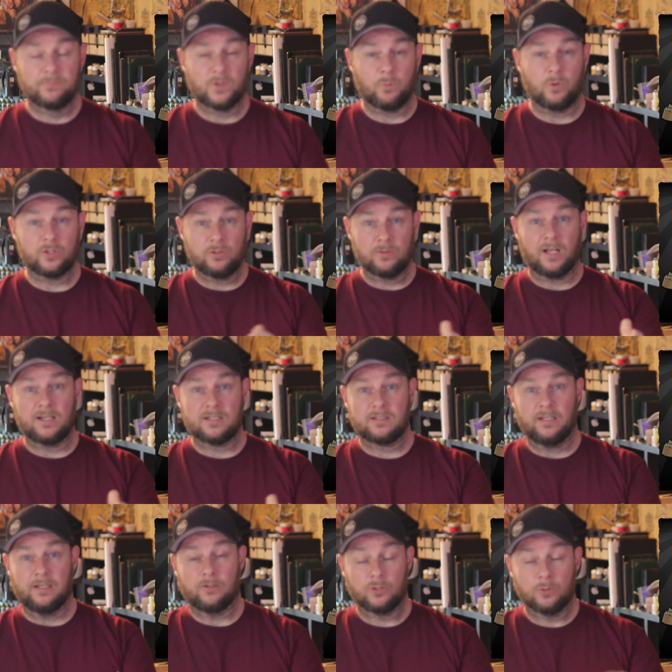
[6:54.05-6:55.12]
What do you guys
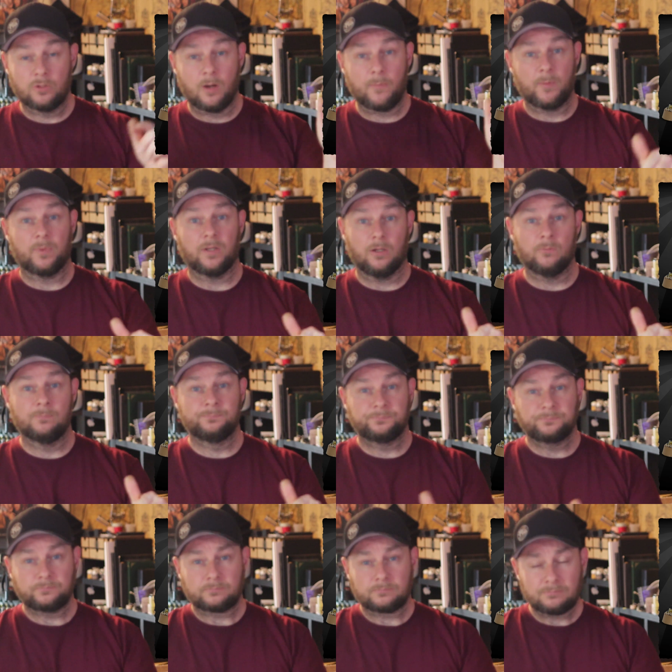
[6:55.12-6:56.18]
think? Do comment below.
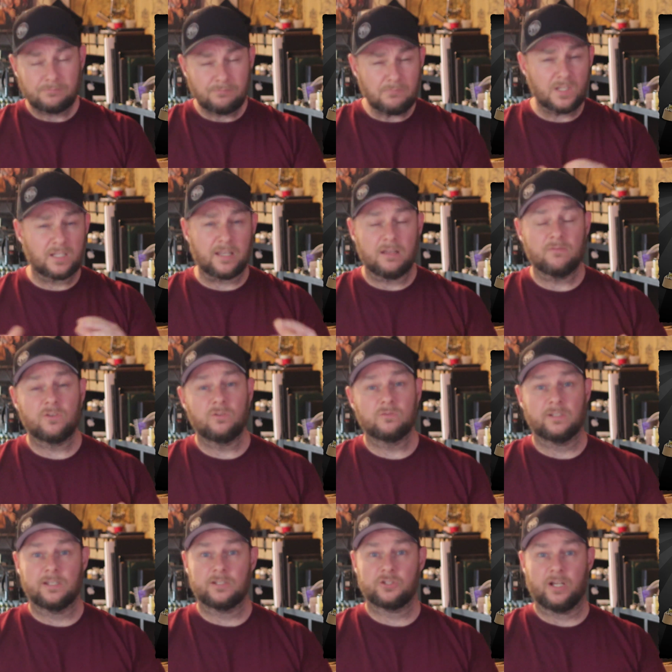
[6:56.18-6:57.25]
Get
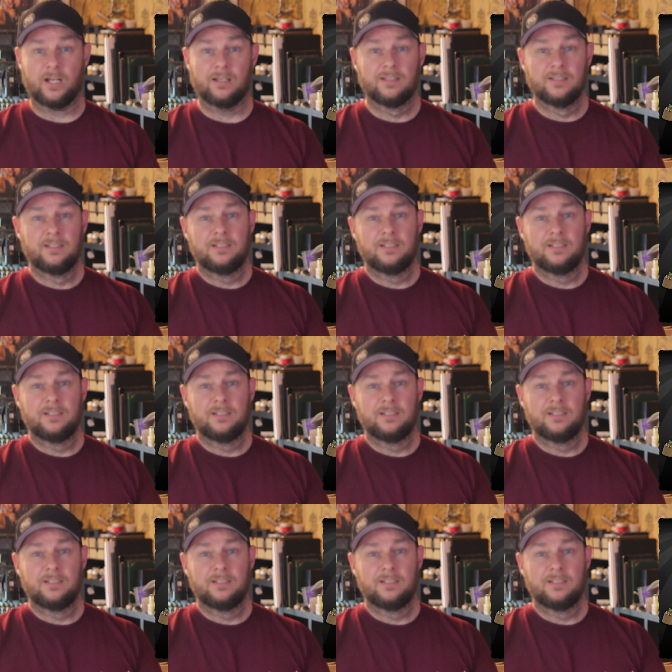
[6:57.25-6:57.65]
involved in the chat.